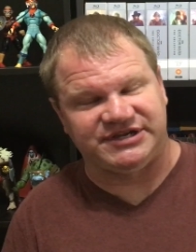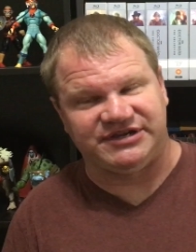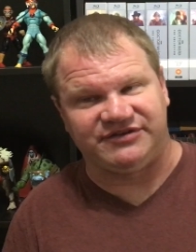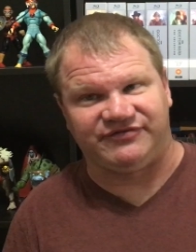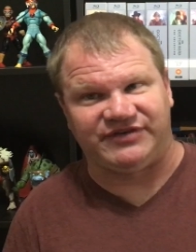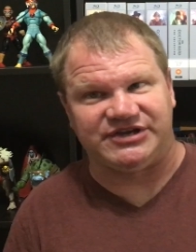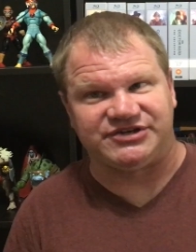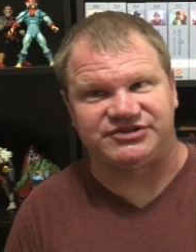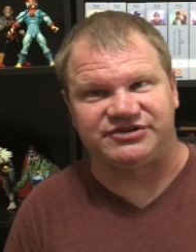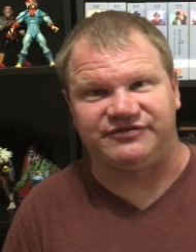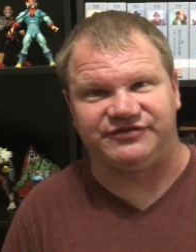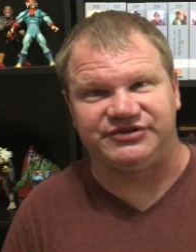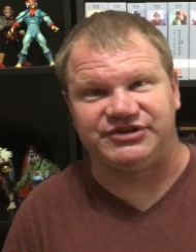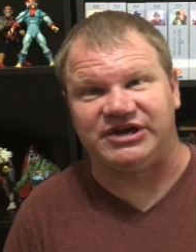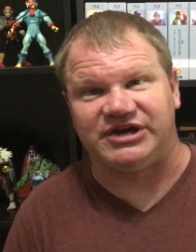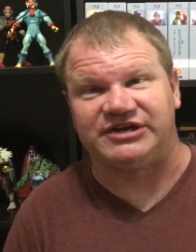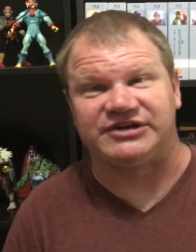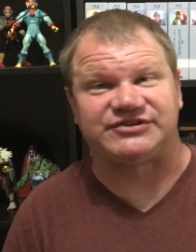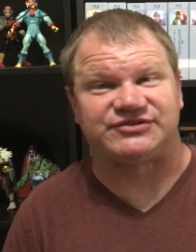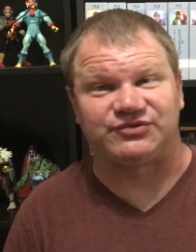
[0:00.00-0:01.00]
Invasion of the
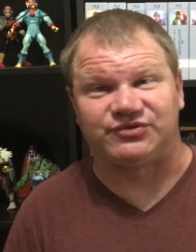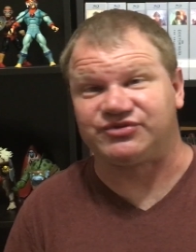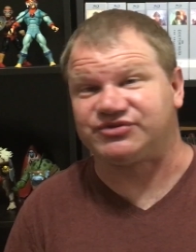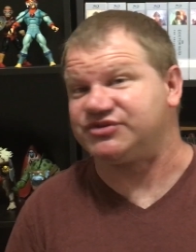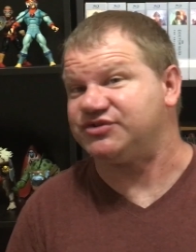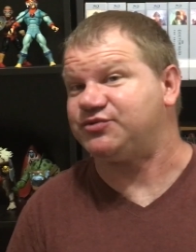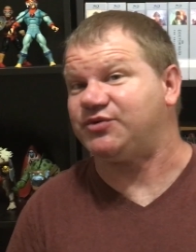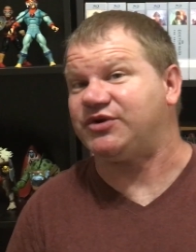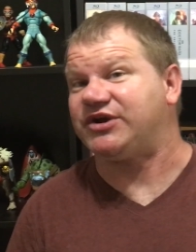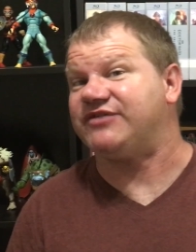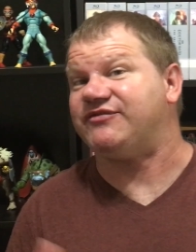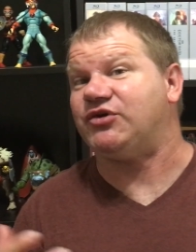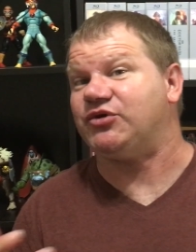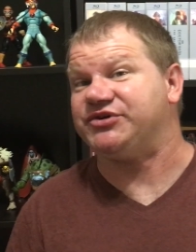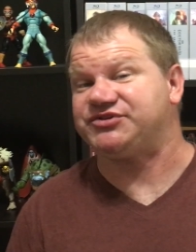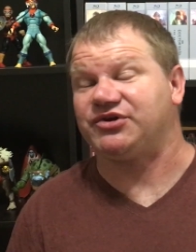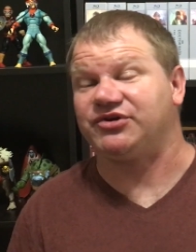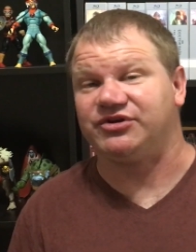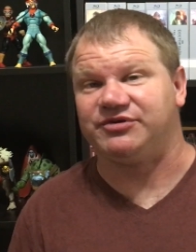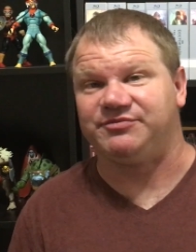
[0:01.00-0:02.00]
Dinosaurs, because what I've
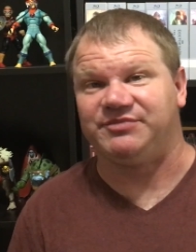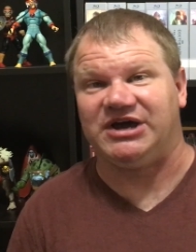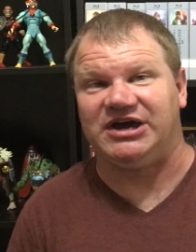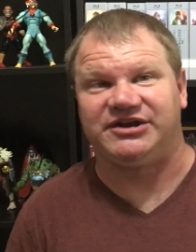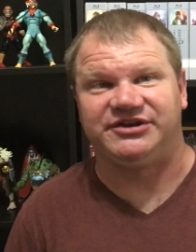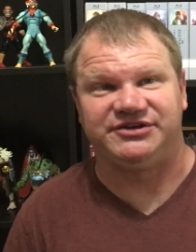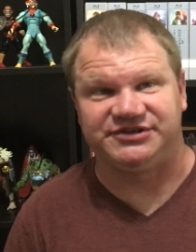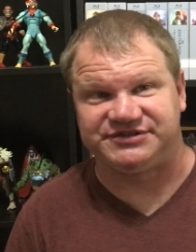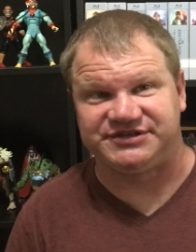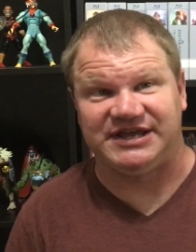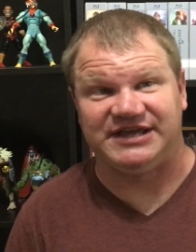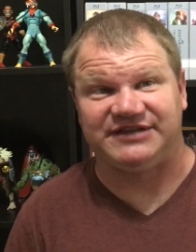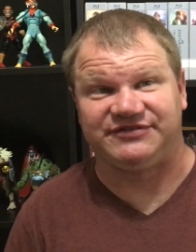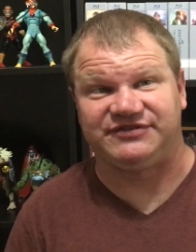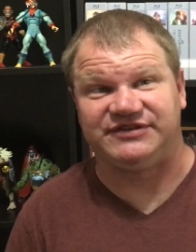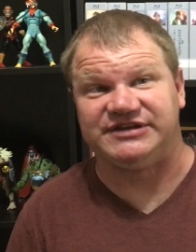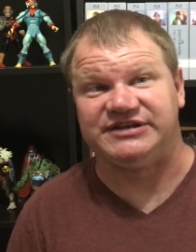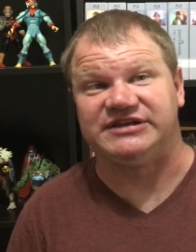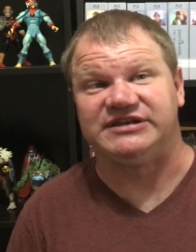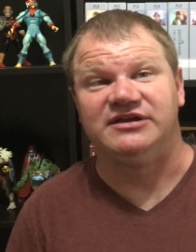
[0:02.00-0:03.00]
always heard about it is that
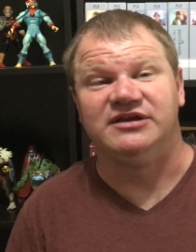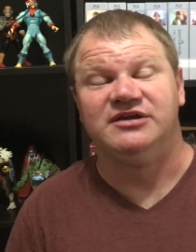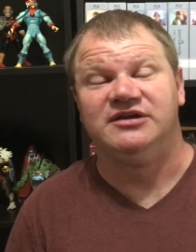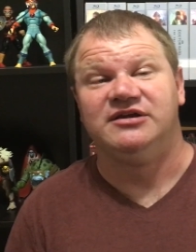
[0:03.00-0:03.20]
the